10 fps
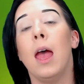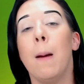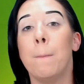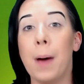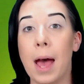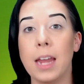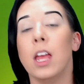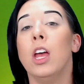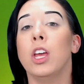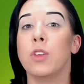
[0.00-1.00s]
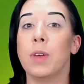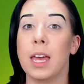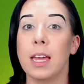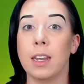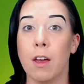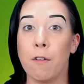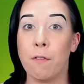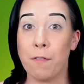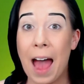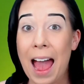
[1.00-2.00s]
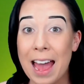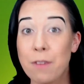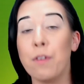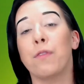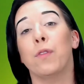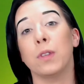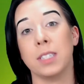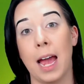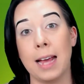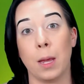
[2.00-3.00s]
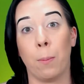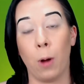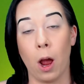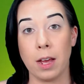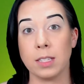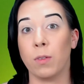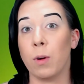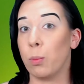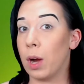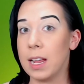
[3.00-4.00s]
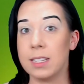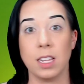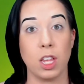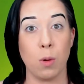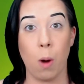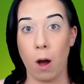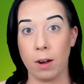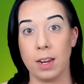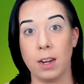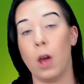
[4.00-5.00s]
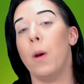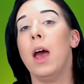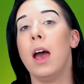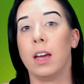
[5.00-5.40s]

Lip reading: but you get 5 full-size products from brands that you already know.